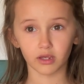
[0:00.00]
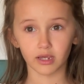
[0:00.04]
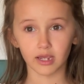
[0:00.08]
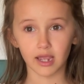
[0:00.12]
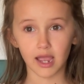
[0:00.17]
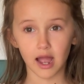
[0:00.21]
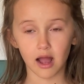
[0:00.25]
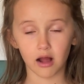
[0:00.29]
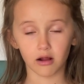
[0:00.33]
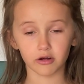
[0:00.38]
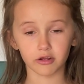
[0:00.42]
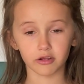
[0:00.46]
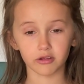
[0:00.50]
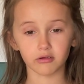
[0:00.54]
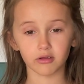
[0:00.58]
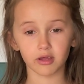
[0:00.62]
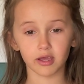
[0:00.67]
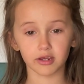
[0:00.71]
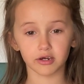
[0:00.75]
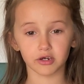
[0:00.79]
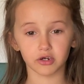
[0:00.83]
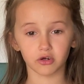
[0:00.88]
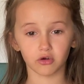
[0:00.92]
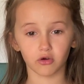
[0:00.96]
How do you
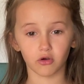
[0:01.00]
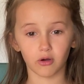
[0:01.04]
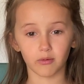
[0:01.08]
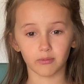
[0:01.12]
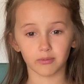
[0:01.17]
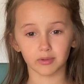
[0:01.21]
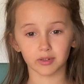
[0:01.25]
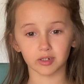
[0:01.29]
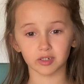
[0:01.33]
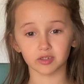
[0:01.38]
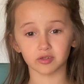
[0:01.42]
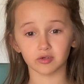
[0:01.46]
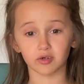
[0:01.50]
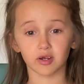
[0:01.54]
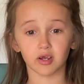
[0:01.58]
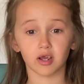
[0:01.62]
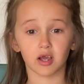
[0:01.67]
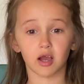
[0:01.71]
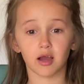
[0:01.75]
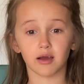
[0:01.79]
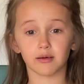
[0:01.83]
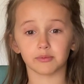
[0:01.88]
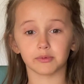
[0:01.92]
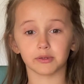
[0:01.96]
like to go up and swing
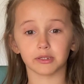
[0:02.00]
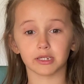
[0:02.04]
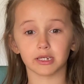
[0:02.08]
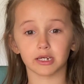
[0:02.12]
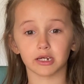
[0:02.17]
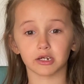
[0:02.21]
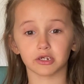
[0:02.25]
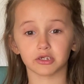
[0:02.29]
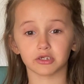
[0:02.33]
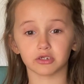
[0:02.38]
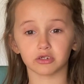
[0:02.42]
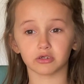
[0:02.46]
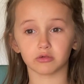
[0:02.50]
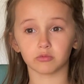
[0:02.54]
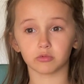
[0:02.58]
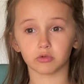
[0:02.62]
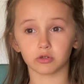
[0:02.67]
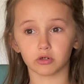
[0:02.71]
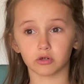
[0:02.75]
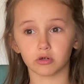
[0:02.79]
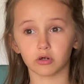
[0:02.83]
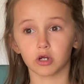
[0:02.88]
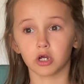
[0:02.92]
up in the air so blue?